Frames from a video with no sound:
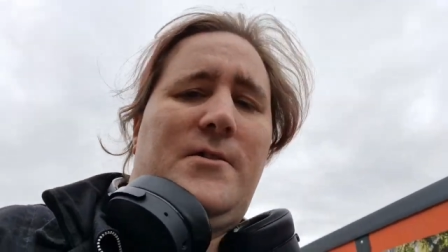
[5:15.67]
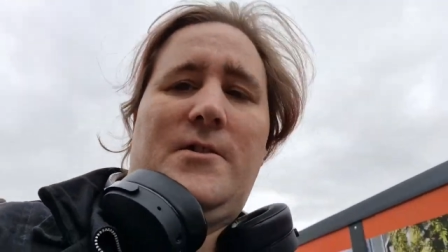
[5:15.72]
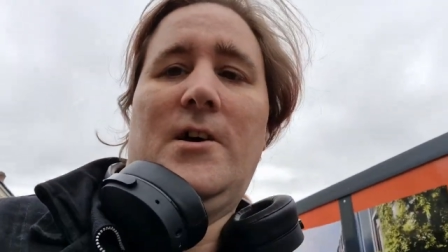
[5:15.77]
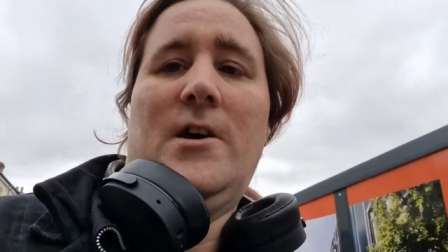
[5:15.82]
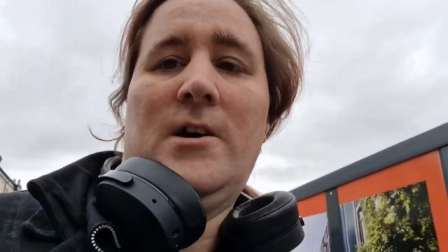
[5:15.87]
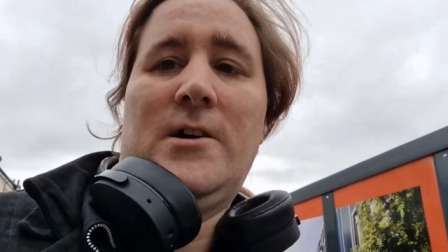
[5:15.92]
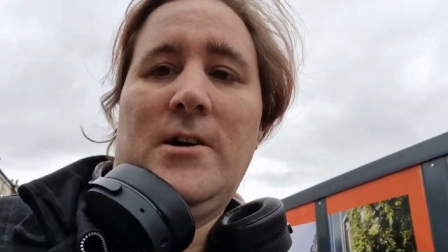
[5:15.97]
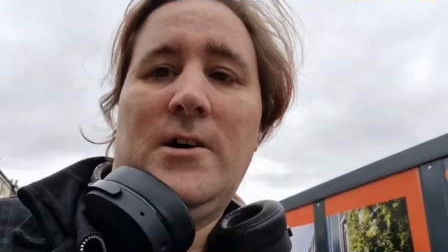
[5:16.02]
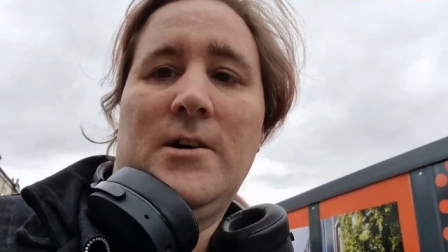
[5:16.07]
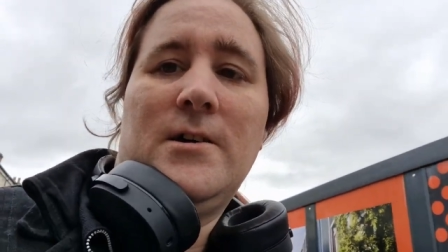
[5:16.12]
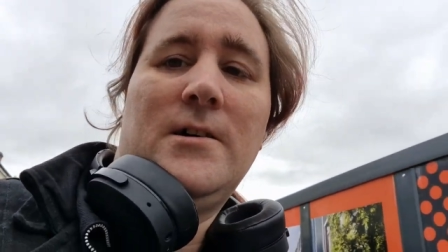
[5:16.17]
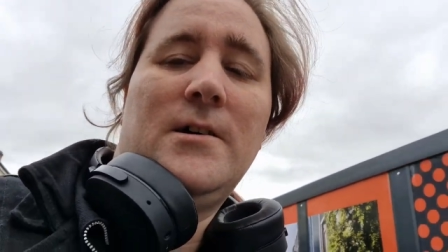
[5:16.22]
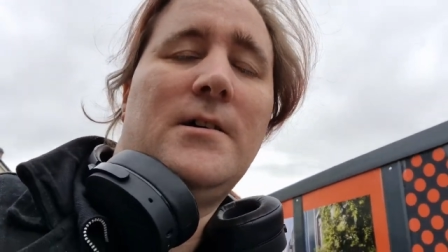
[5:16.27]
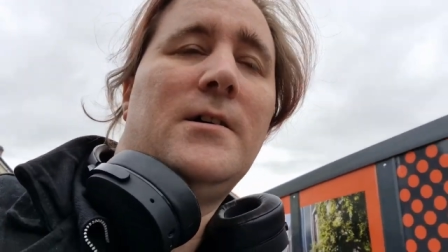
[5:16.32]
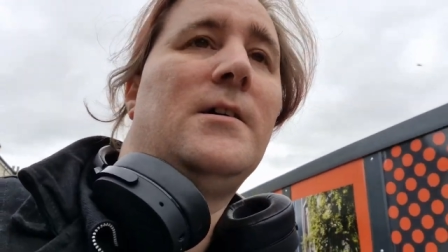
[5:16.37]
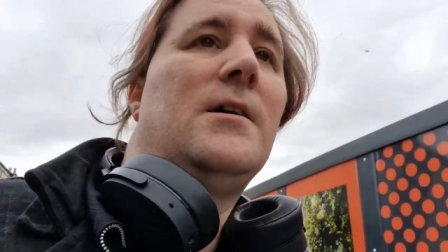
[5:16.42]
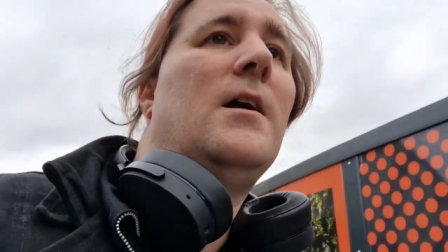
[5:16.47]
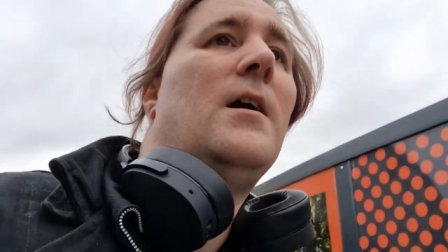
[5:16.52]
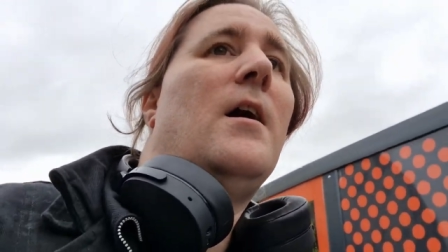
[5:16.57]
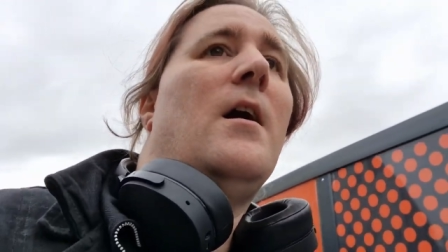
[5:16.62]
So
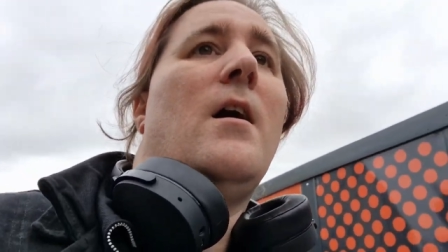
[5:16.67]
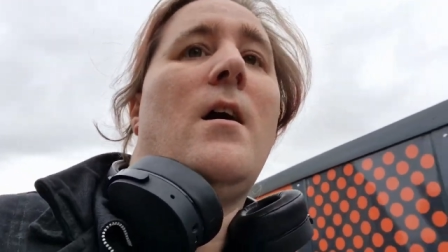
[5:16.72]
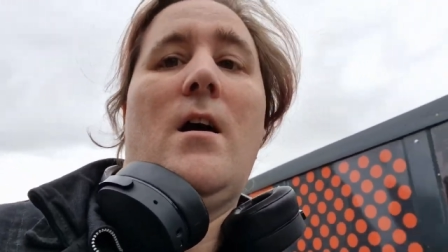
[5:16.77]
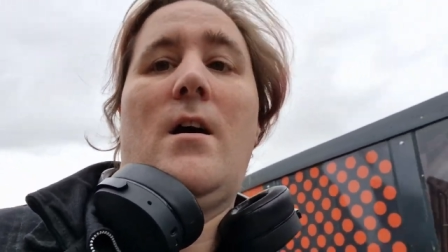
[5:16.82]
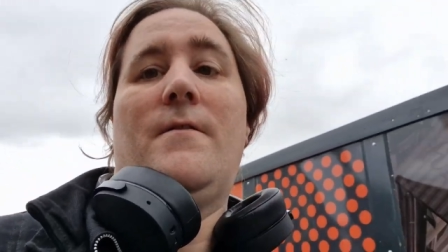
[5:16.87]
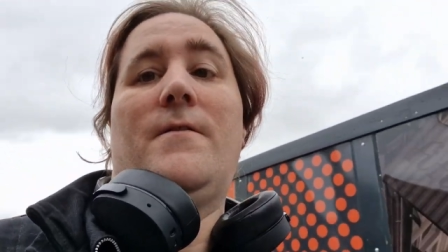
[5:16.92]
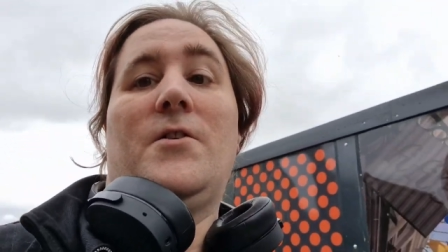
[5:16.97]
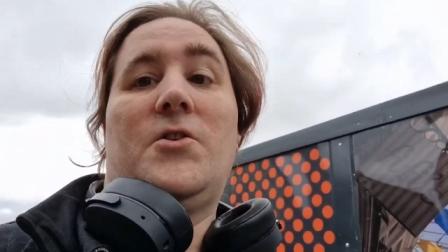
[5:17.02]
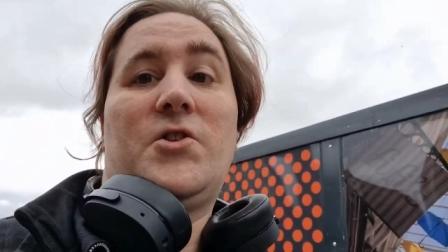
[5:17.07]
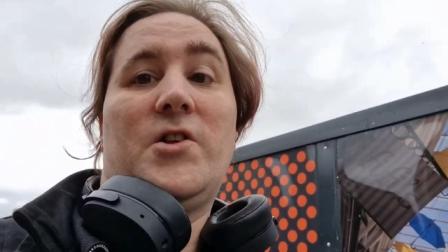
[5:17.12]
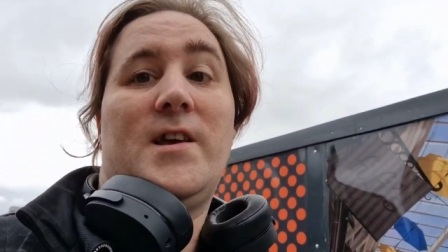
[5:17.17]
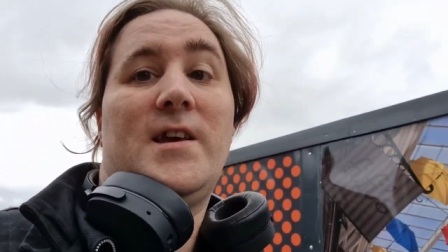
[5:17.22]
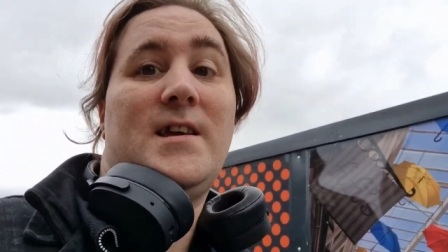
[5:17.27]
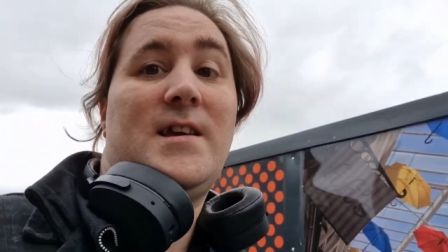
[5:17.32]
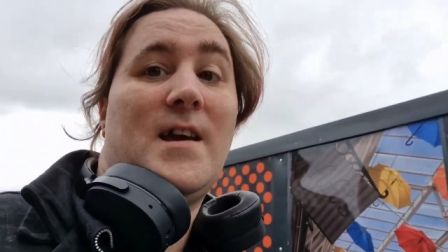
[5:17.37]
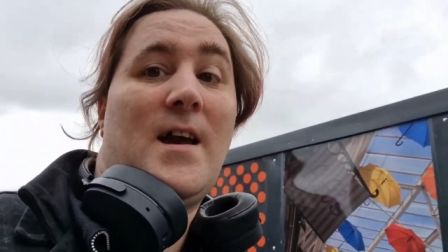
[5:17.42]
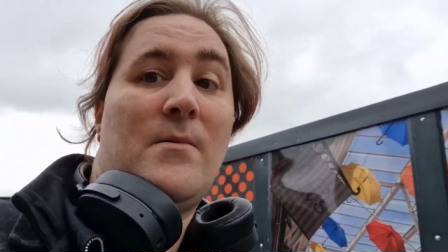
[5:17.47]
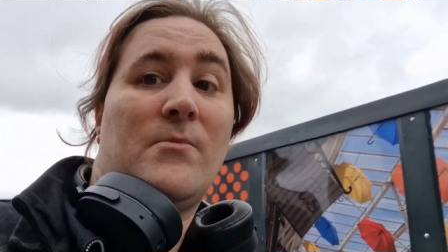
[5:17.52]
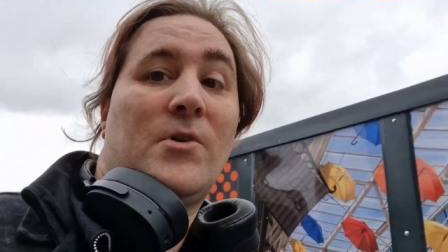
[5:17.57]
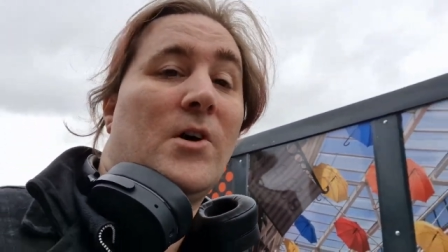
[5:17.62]

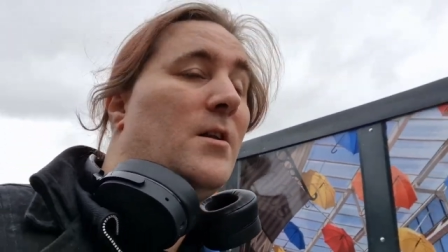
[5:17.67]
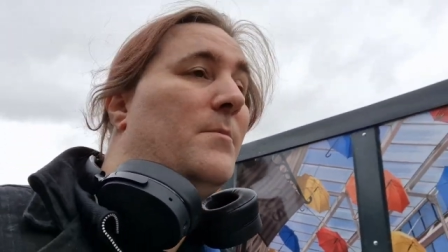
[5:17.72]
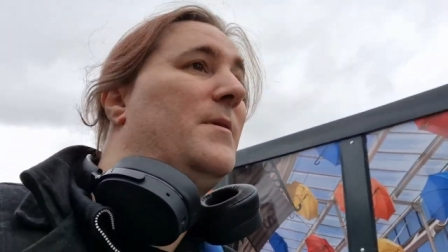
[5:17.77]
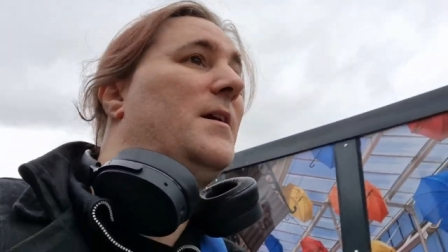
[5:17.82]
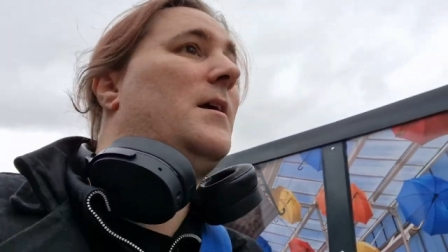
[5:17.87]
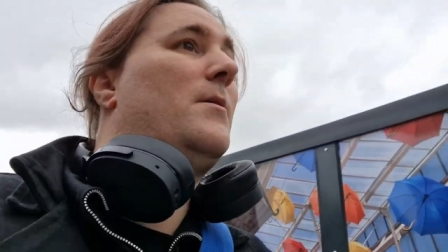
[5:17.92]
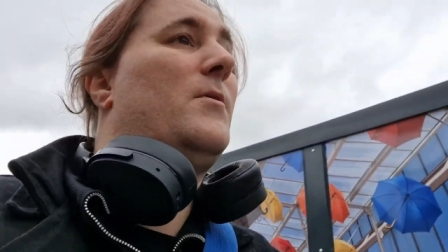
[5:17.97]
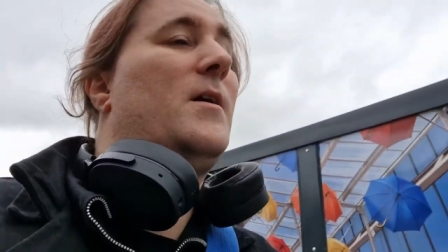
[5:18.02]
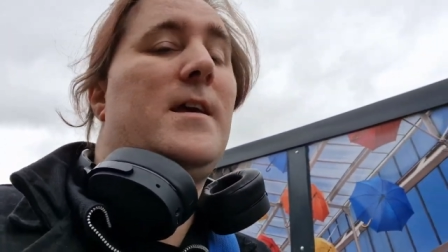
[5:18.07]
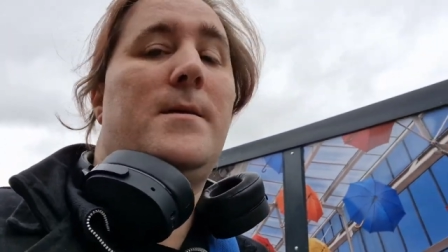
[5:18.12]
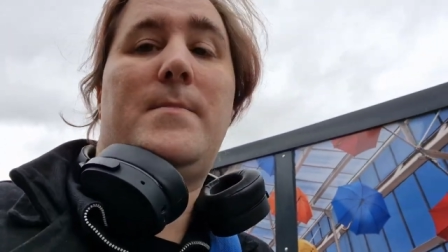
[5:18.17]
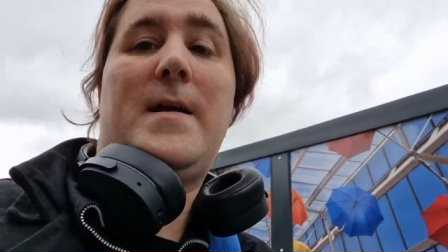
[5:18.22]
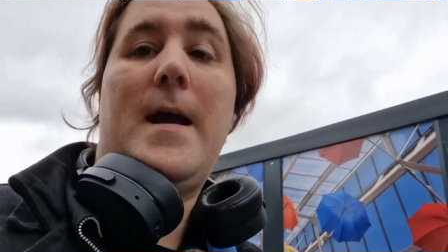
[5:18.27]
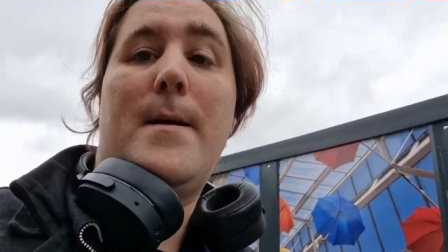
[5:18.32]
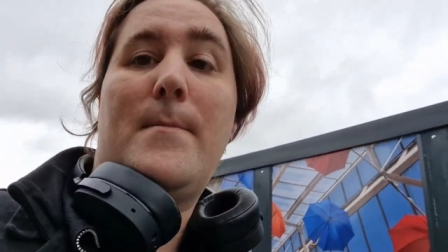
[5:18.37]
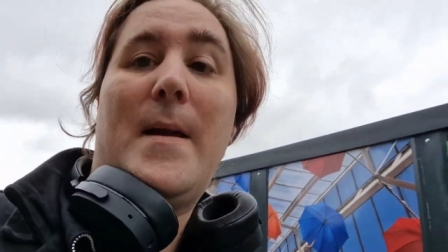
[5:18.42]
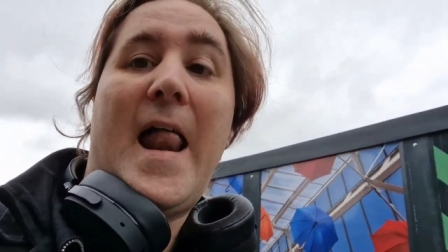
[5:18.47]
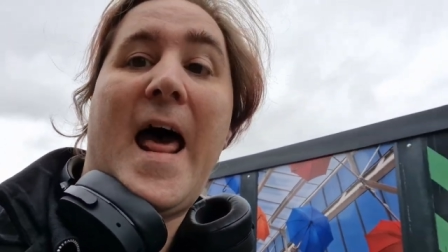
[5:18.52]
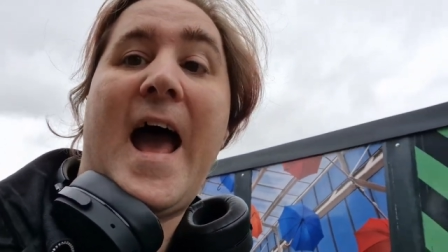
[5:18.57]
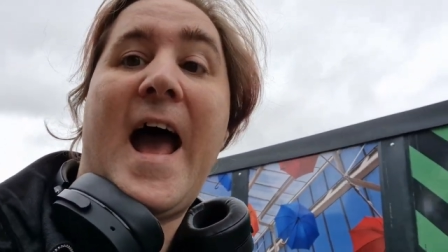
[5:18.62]
obviously I'm going to be a wee
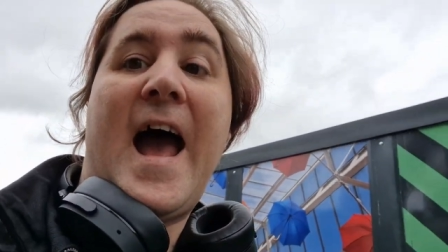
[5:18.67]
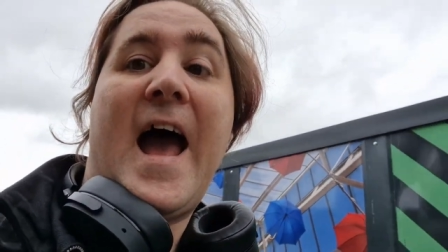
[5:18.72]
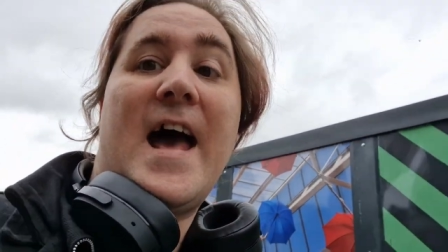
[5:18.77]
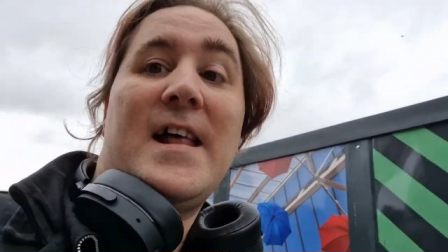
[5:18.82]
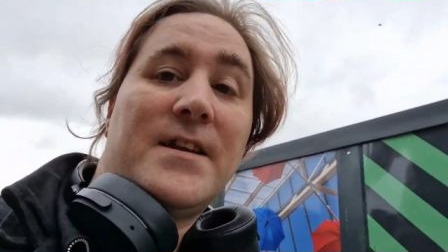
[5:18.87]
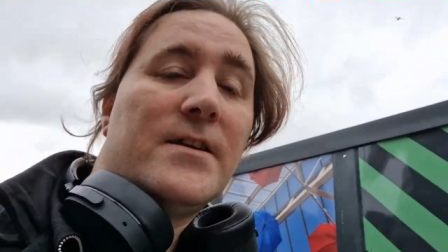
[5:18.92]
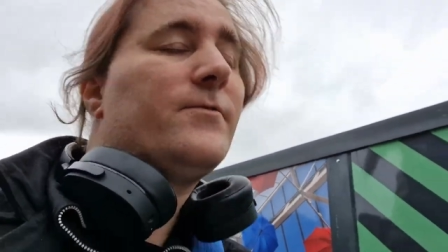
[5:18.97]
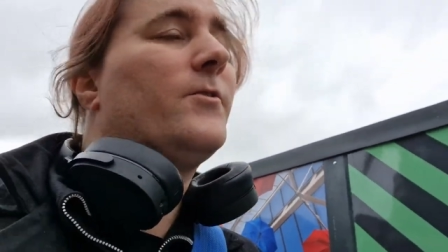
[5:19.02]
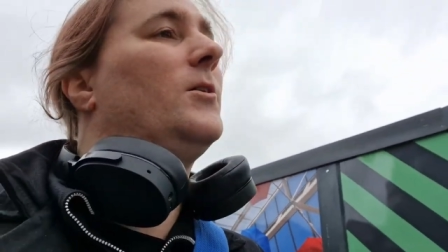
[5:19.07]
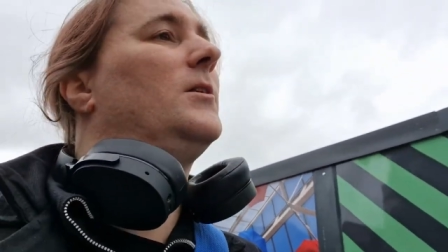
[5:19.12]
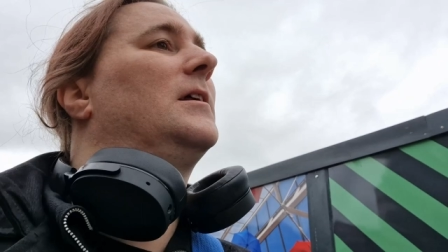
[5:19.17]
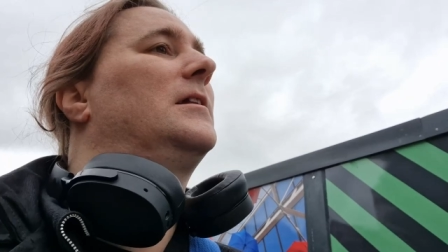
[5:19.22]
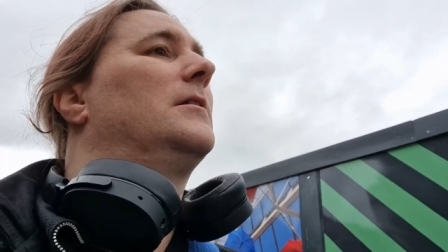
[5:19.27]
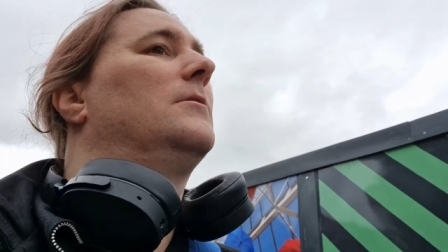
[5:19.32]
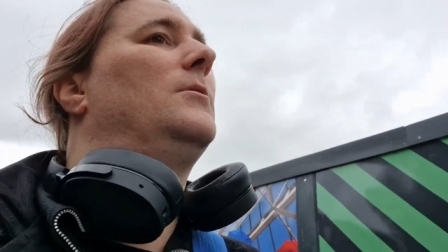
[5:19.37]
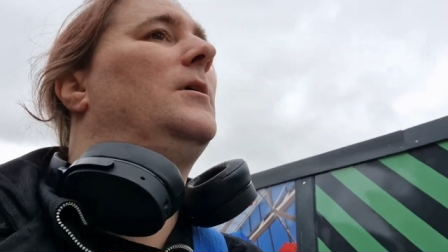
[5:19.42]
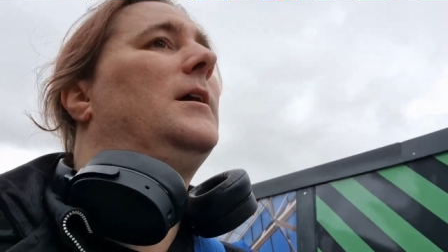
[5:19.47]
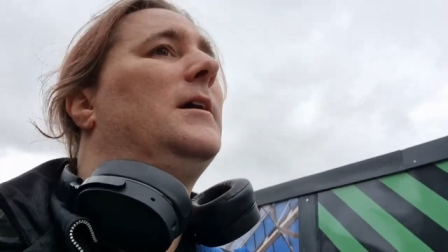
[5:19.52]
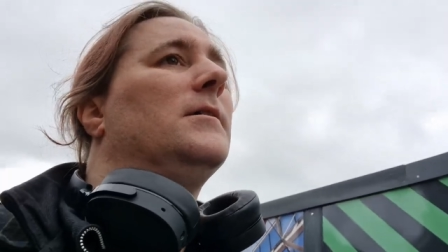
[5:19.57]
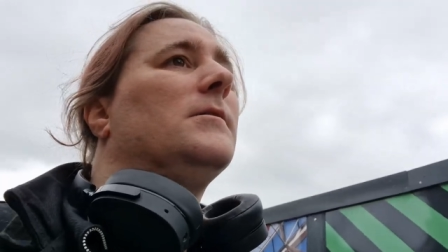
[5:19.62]
bit blind for a
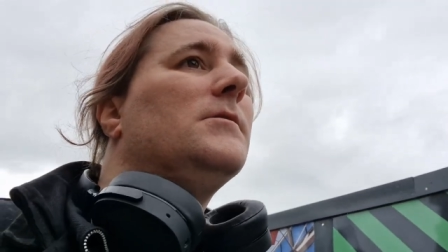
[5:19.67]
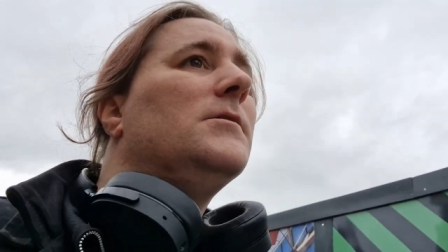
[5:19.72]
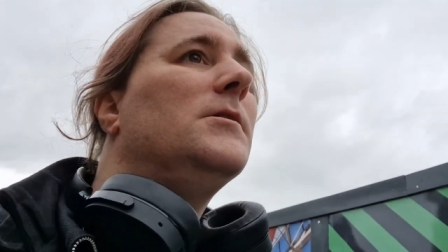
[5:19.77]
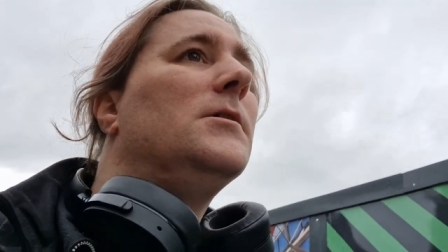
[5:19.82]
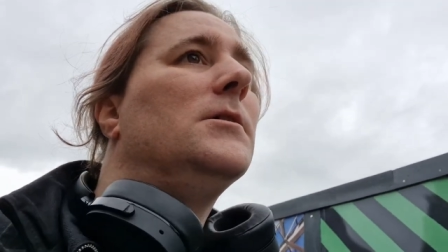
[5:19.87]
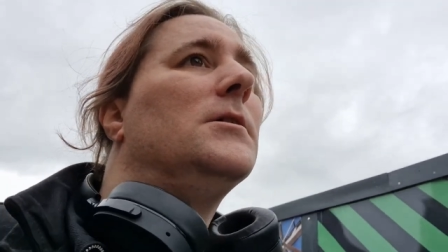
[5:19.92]
little while.